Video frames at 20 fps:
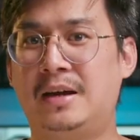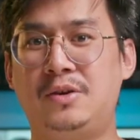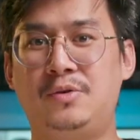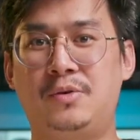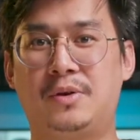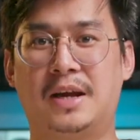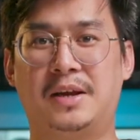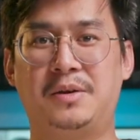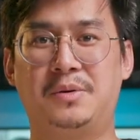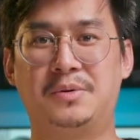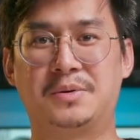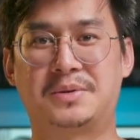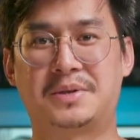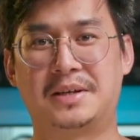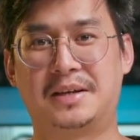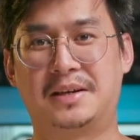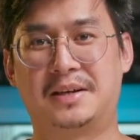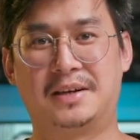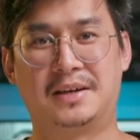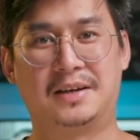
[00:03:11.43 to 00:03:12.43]
You can
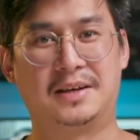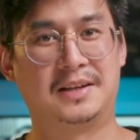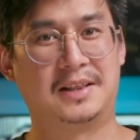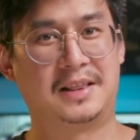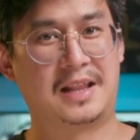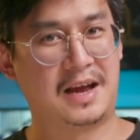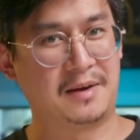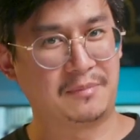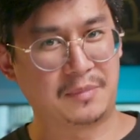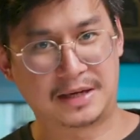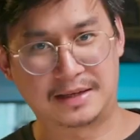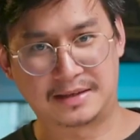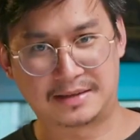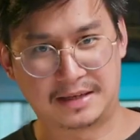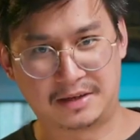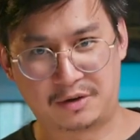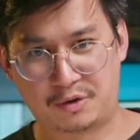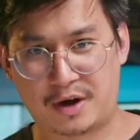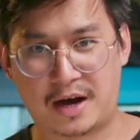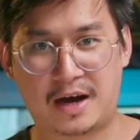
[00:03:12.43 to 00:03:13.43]
use a lamp that
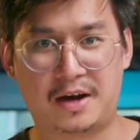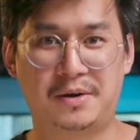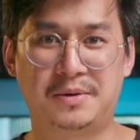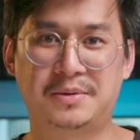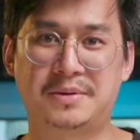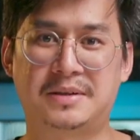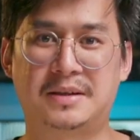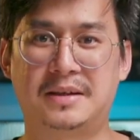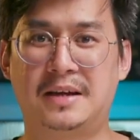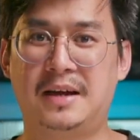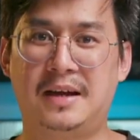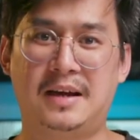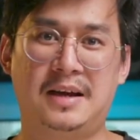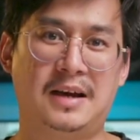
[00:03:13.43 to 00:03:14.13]
is in your house.